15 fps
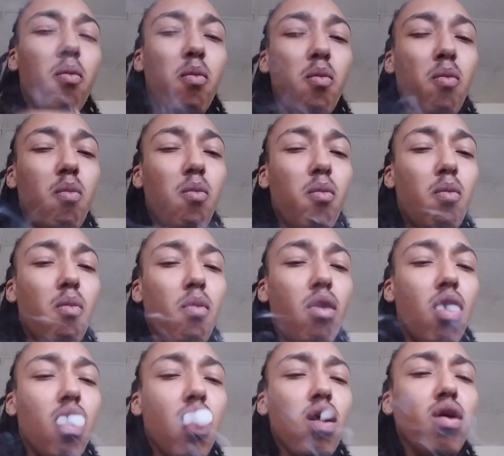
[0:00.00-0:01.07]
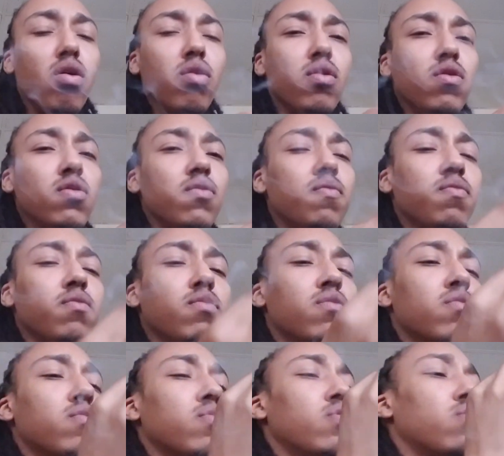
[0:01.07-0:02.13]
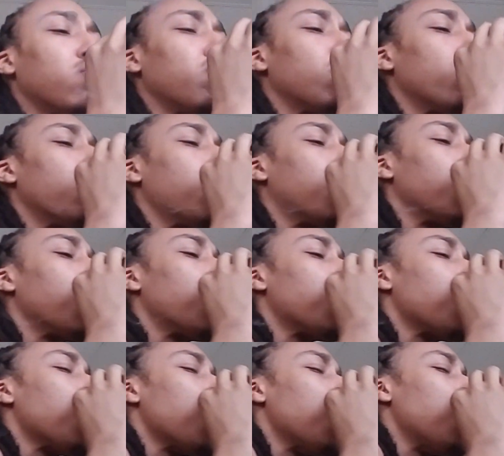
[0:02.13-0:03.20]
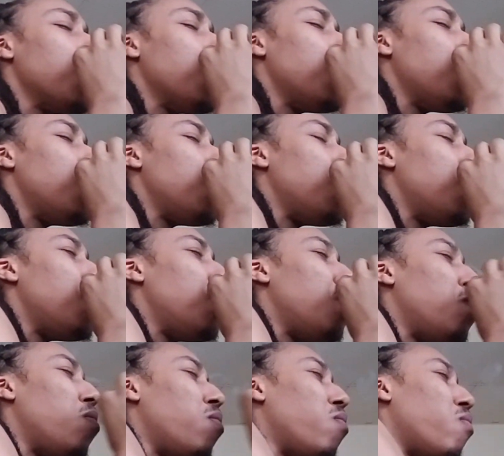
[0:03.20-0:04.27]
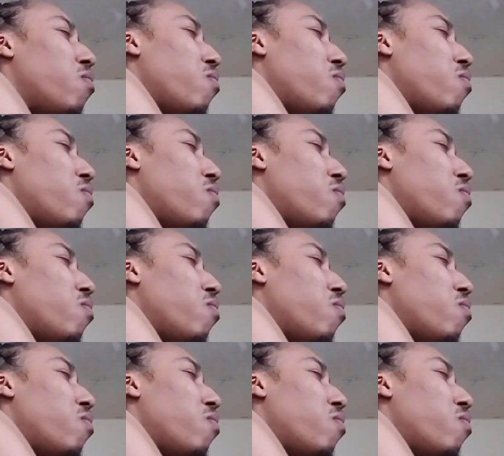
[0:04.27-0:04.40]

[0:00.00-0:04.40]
[no speech]